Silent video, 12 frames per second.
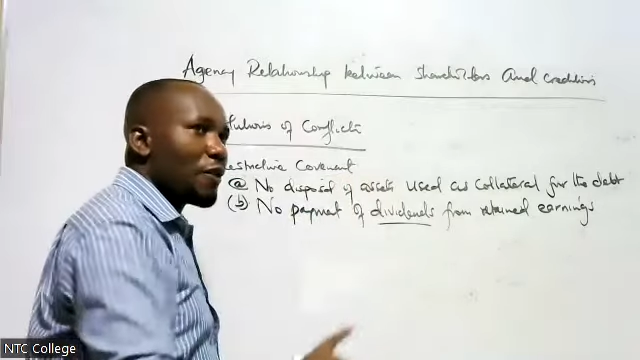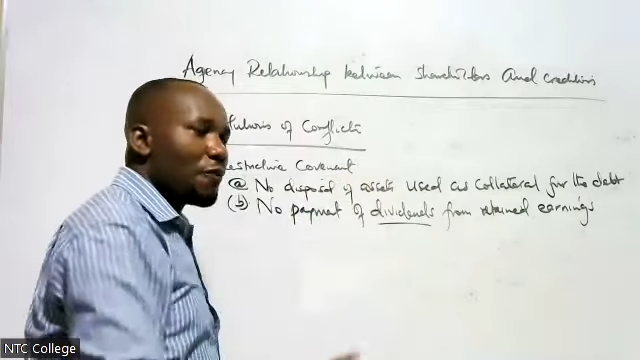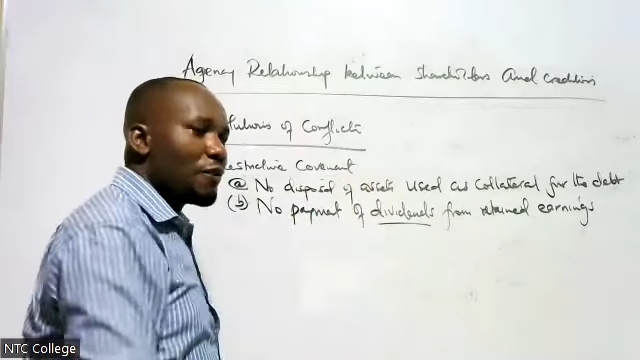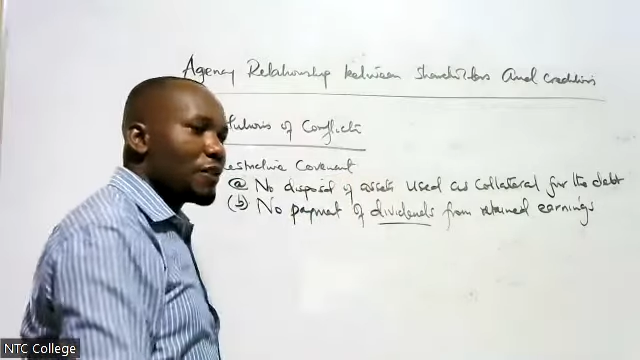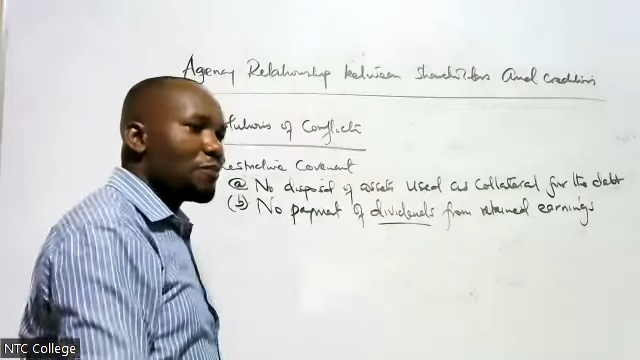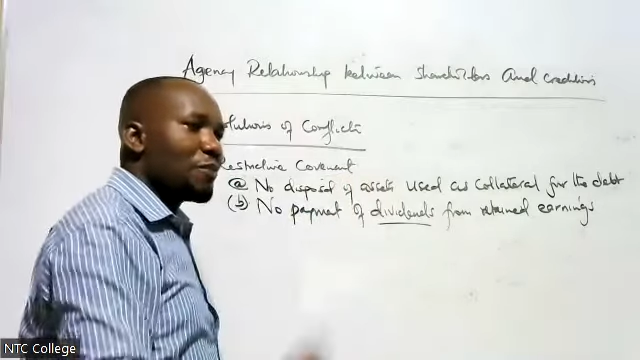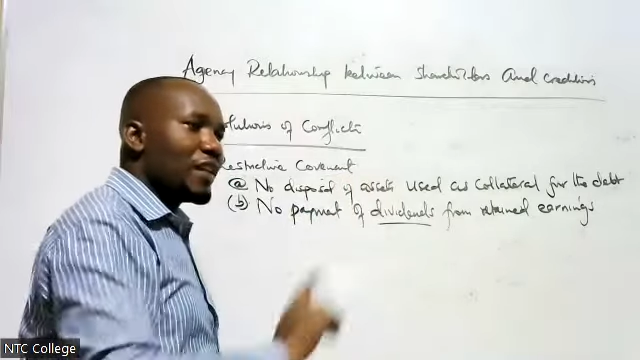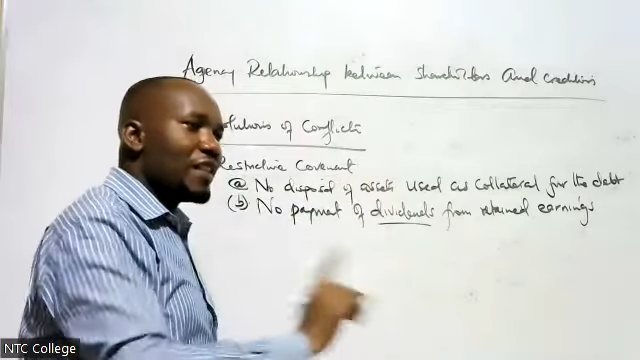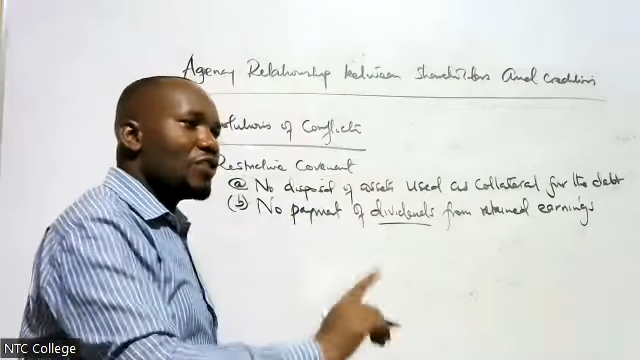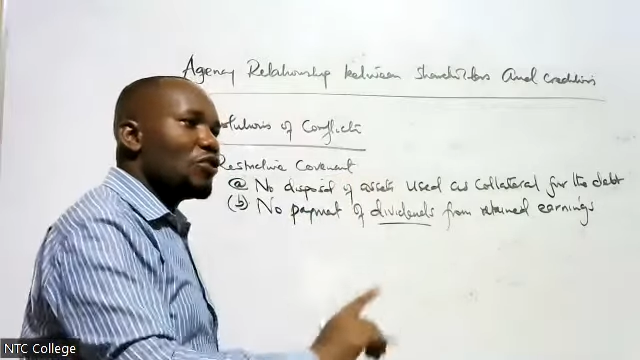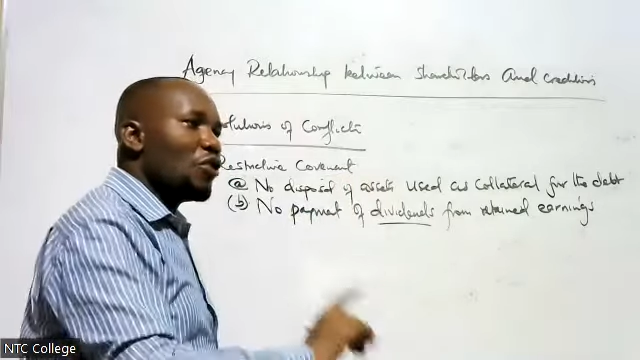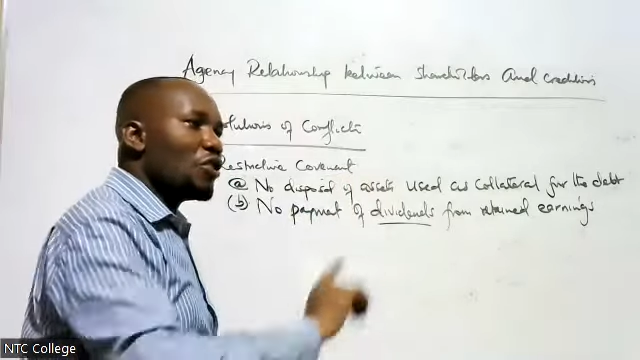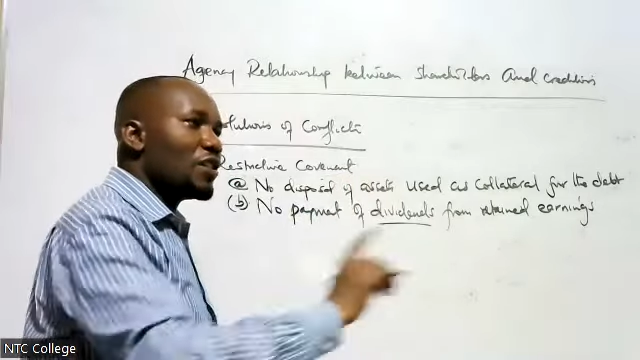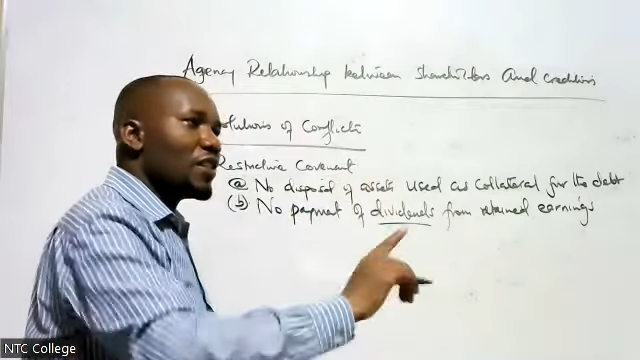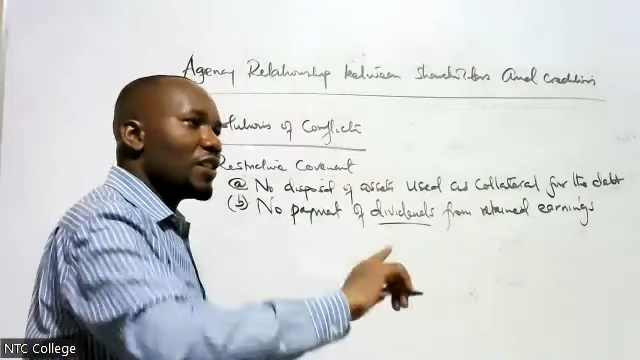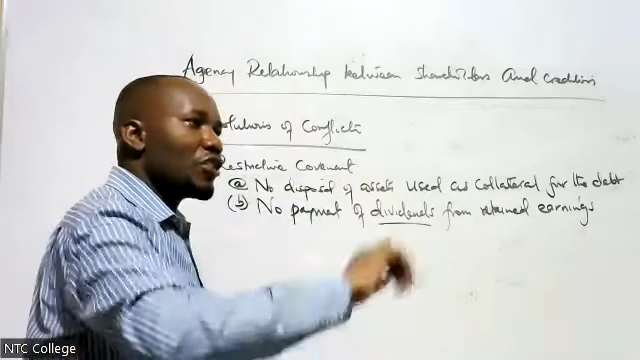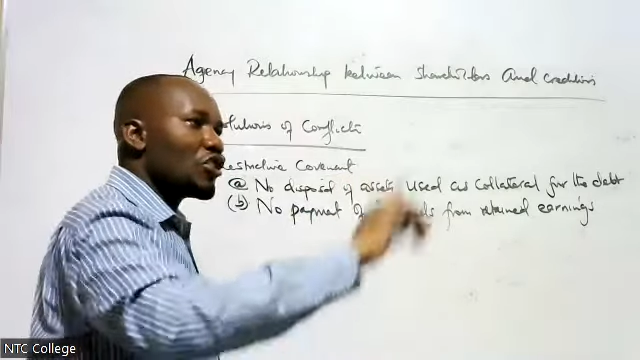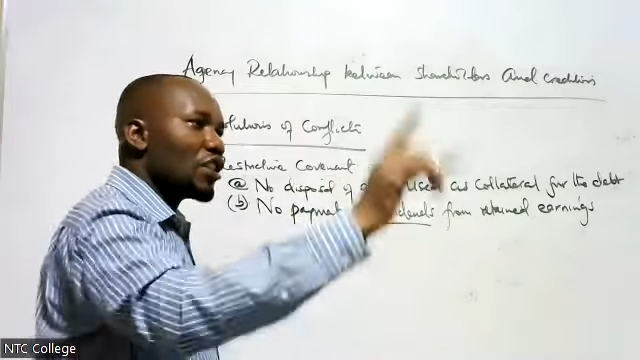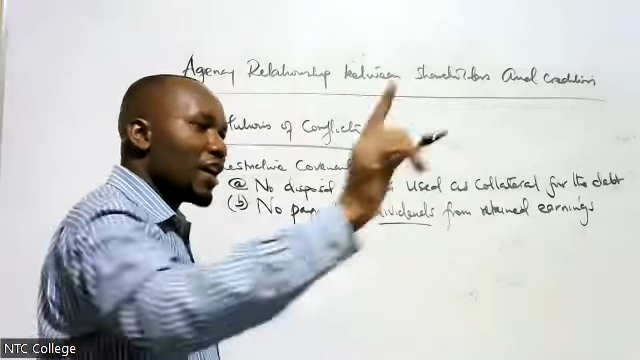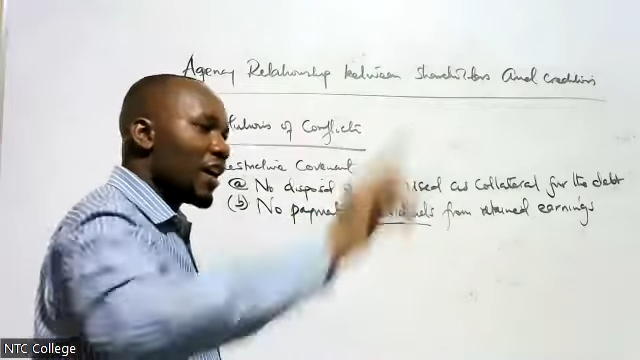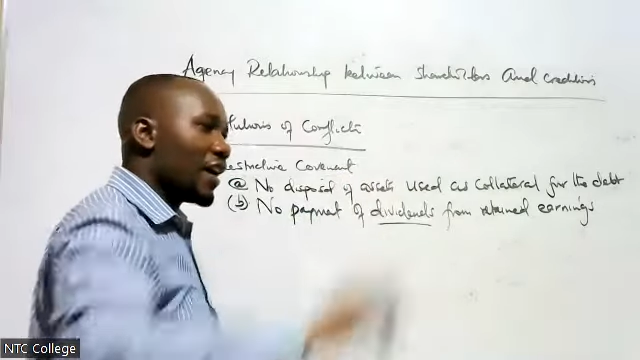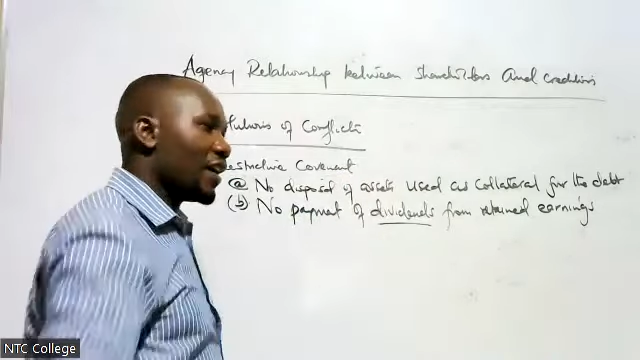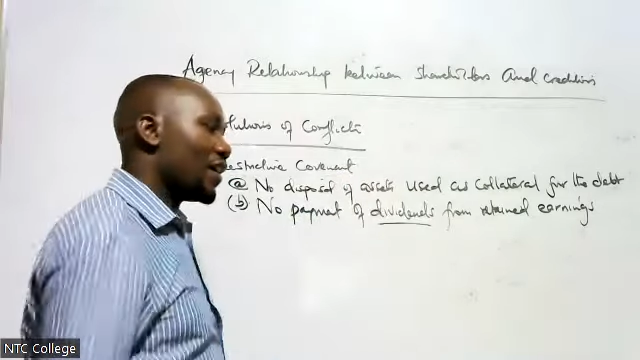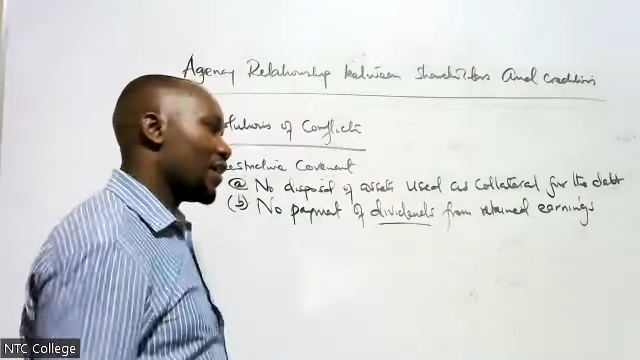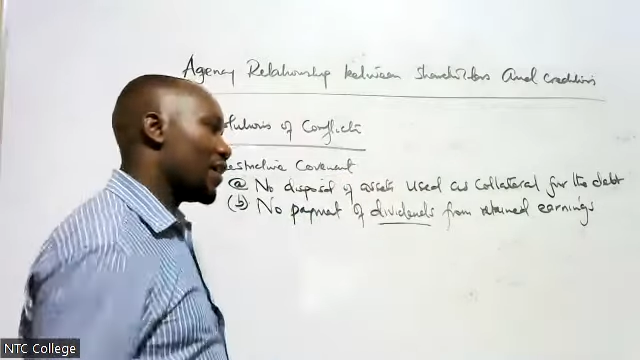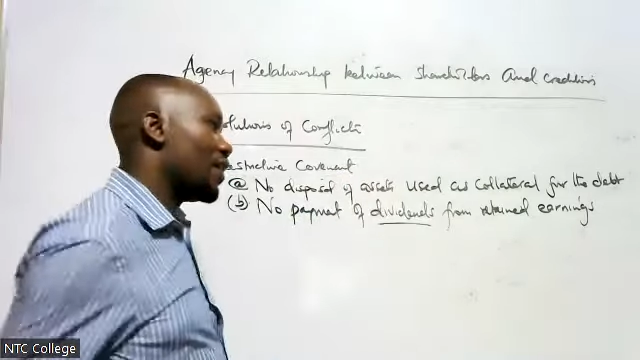profit, please don't share.